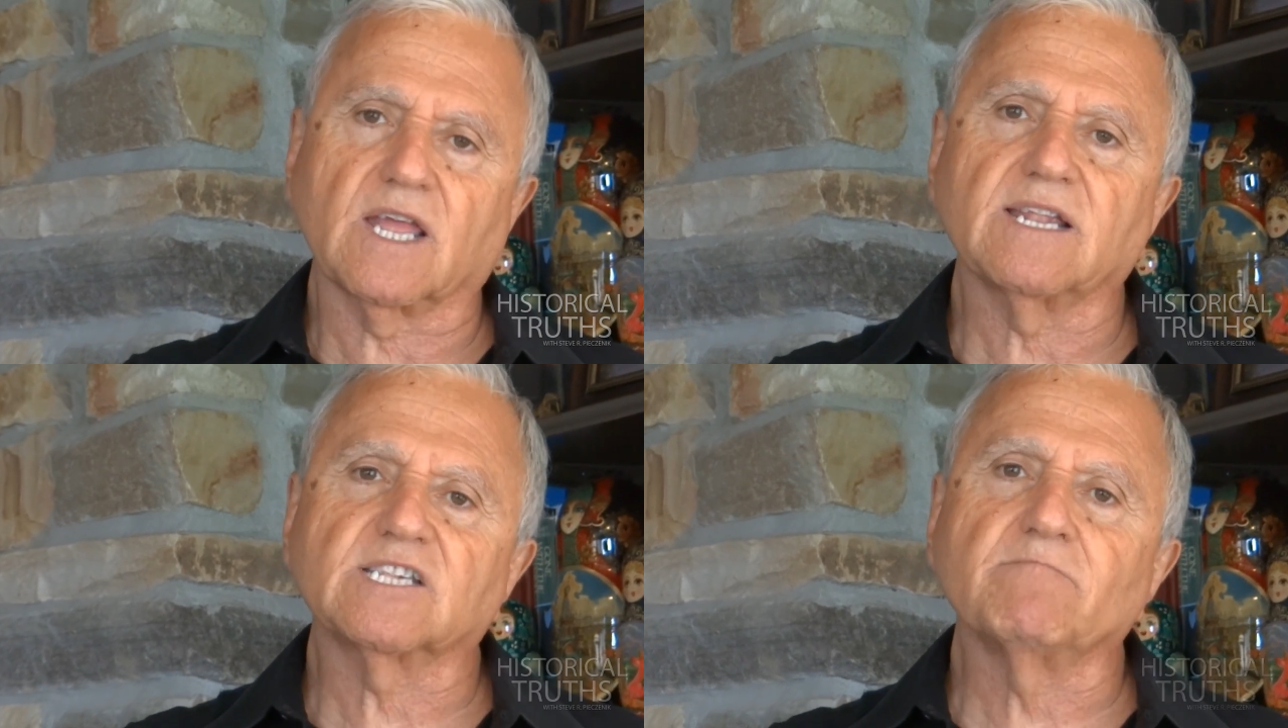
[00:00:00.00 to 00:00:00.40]

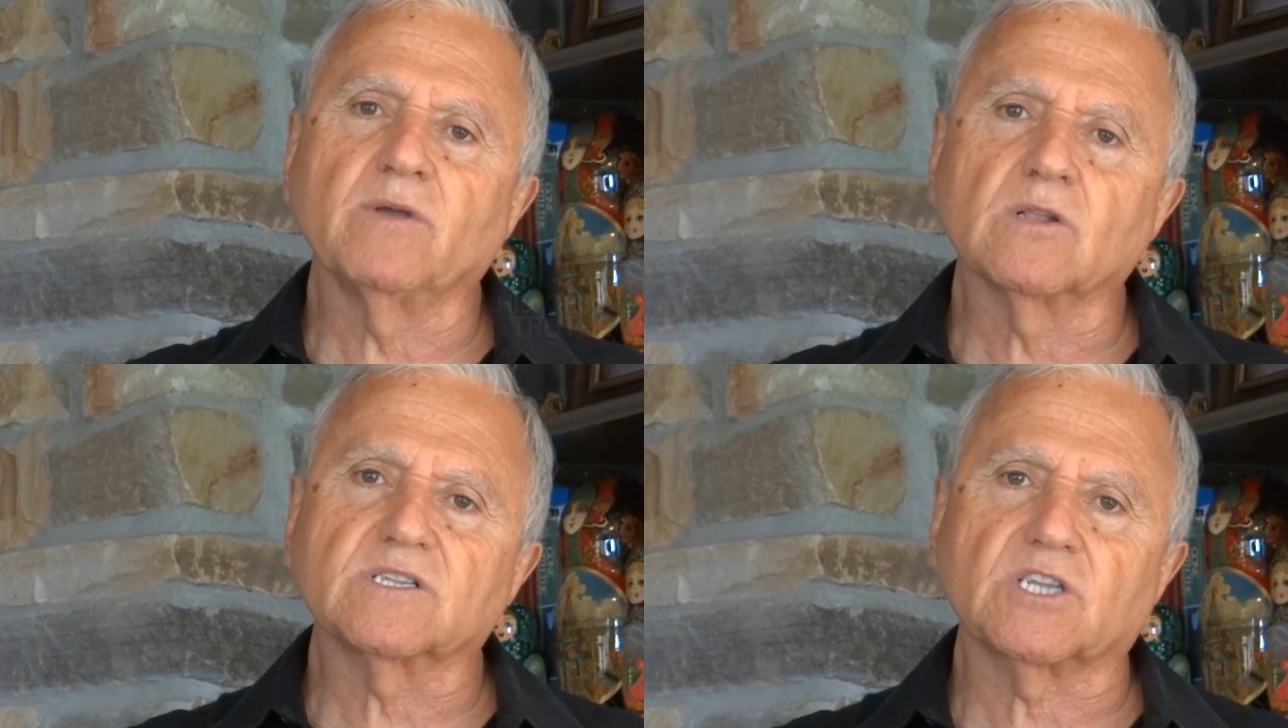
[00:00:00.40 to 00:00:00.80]
that is,
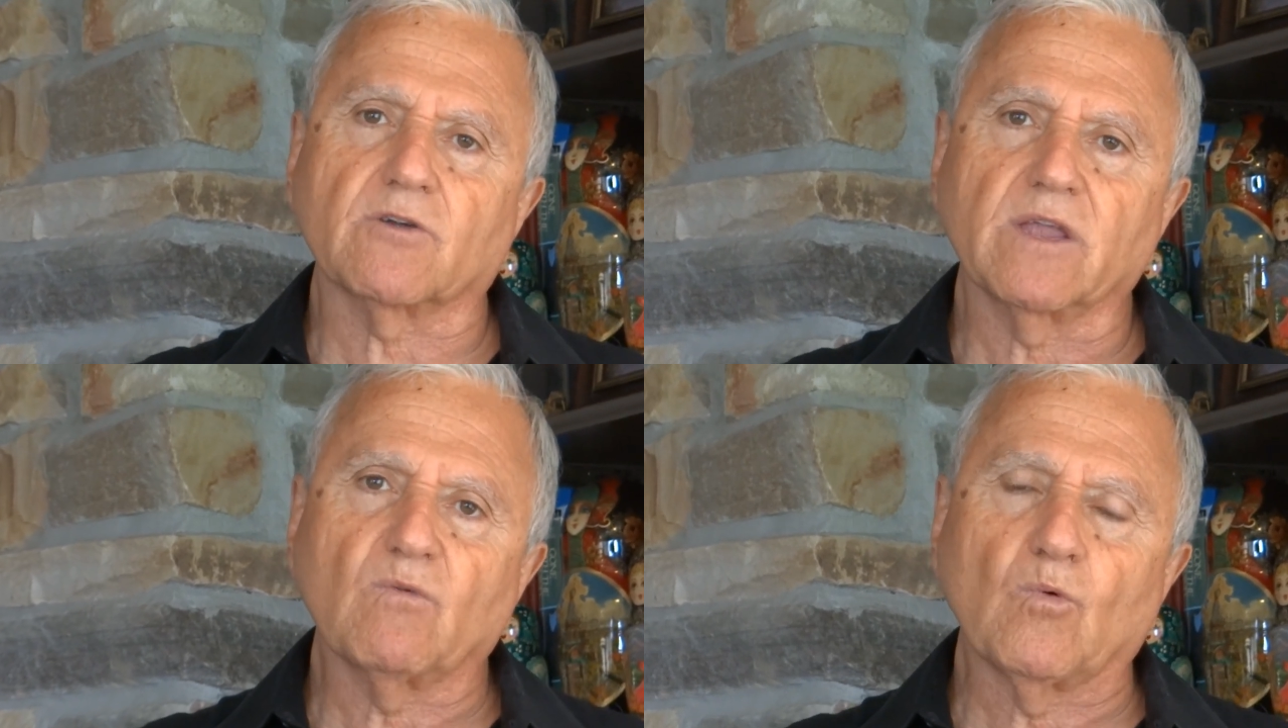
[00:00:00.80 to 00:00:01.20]

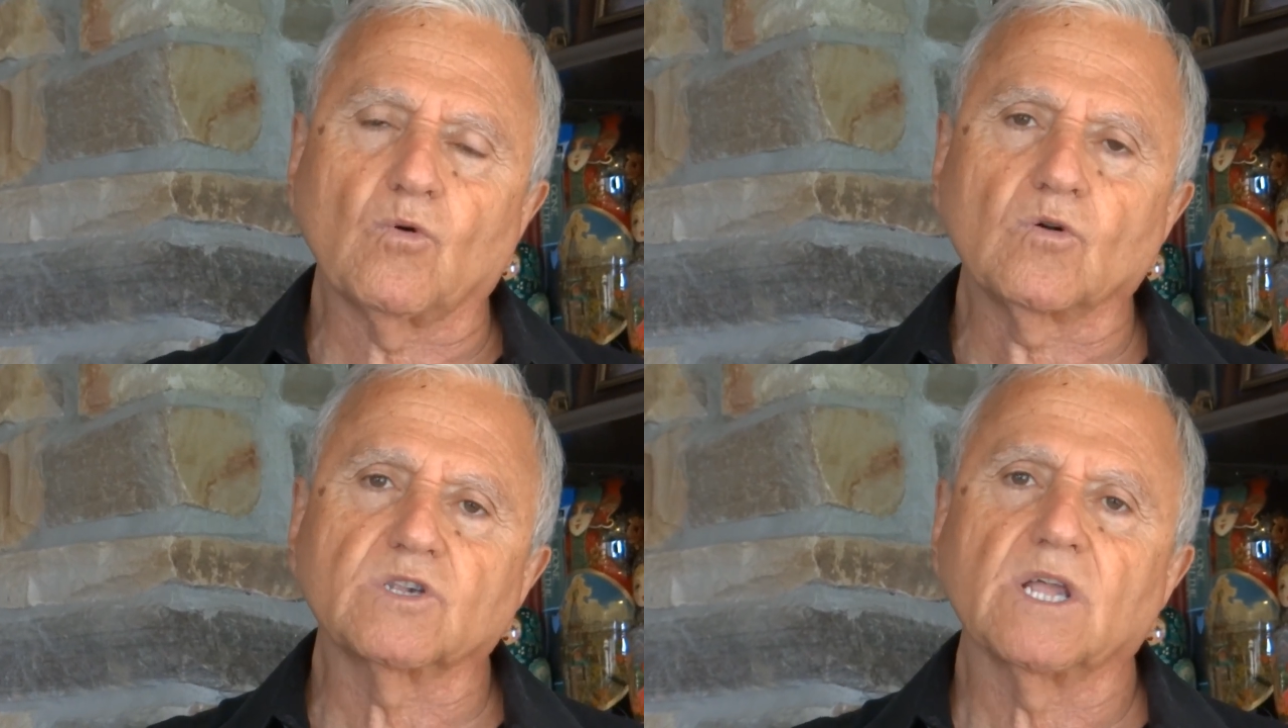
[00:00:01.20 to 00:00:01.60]
military
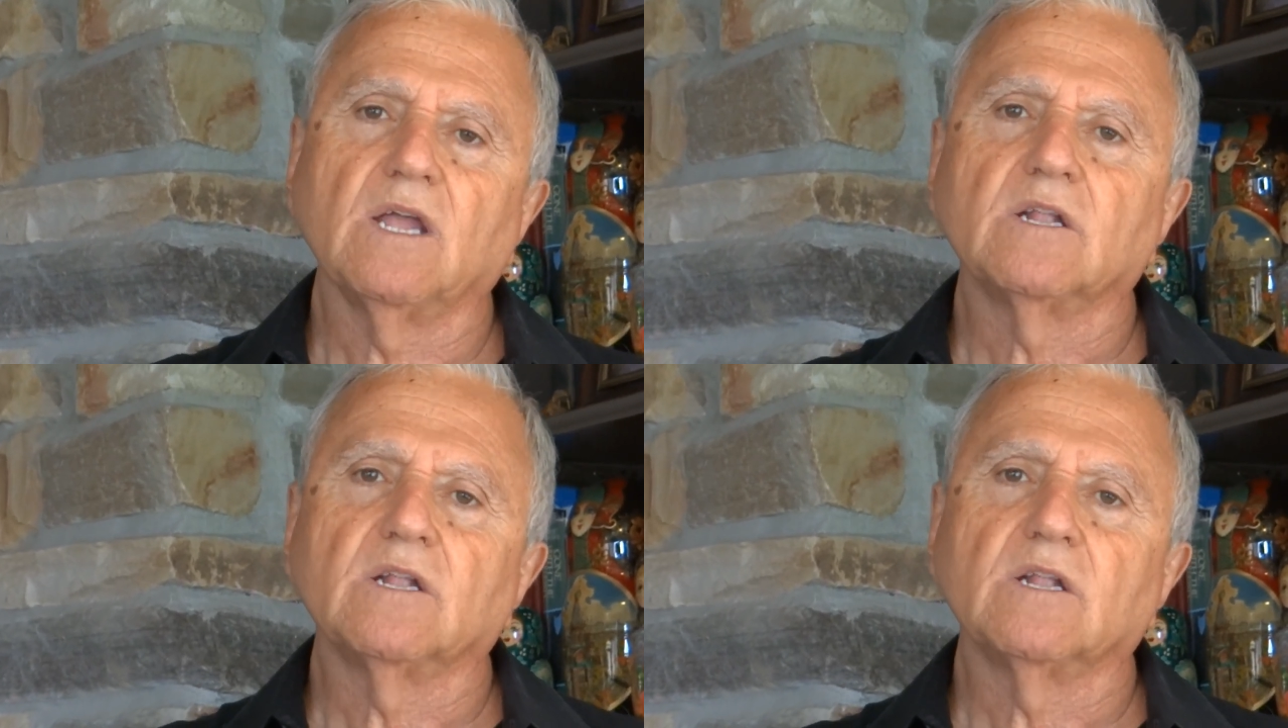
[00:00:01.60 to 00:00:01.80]
wars,